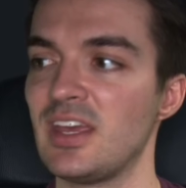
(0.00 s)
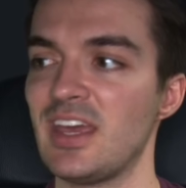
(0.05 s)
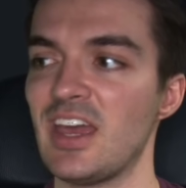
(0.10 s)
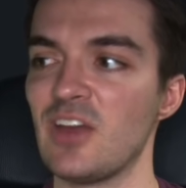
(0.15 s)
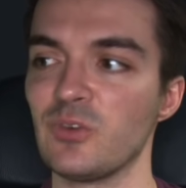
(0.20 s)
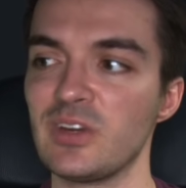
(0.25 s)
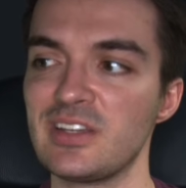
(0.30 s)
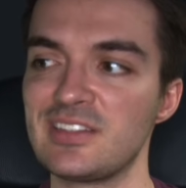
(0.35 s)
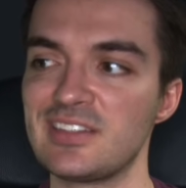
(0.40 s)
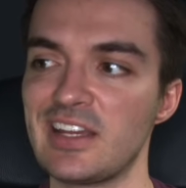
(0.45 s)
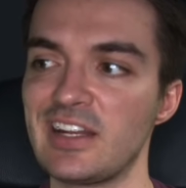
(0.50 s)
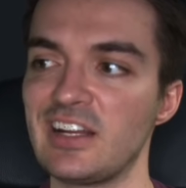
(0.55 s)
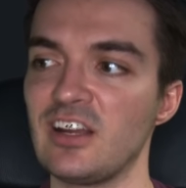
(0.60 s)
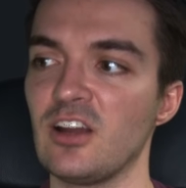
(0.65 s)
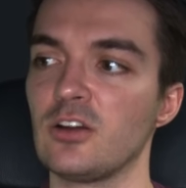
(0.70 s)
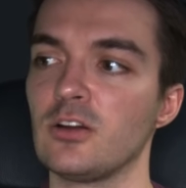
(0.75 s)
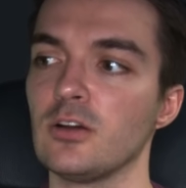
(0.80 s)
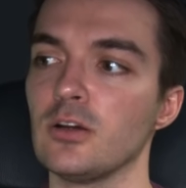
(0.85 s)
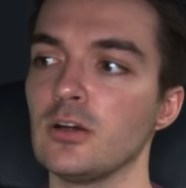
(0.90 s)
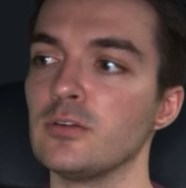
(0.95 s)
and resetting
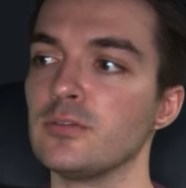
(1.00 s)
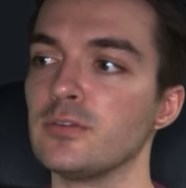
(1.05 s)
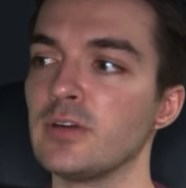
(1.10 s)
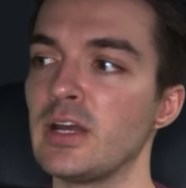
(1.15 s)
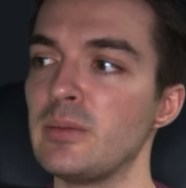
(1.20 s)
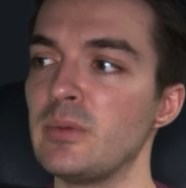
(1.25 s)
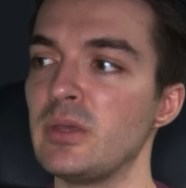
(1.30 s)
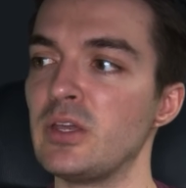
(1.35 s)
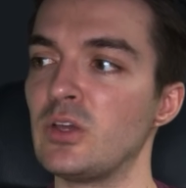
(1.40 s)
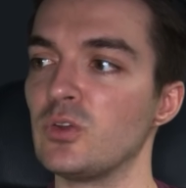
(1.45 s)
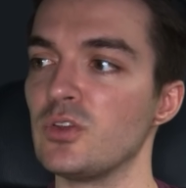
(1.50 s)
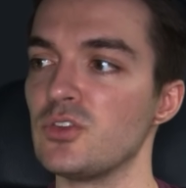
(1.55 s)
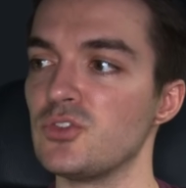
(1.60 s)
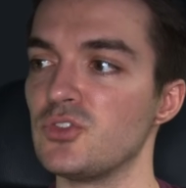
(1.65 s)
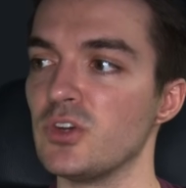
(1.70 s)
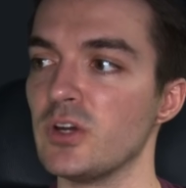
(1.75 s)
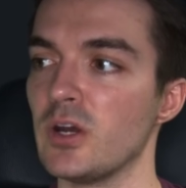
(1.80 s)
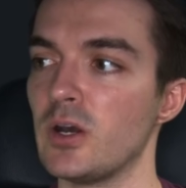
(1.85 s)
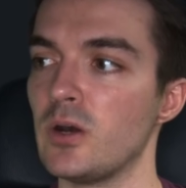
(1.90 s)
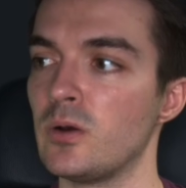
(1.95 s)
our current frame equal to
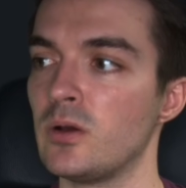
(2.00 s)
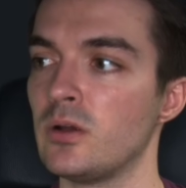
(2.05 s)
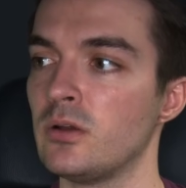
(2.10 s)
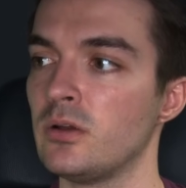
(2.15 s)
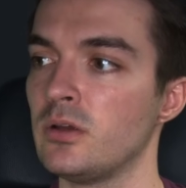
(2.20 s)
0.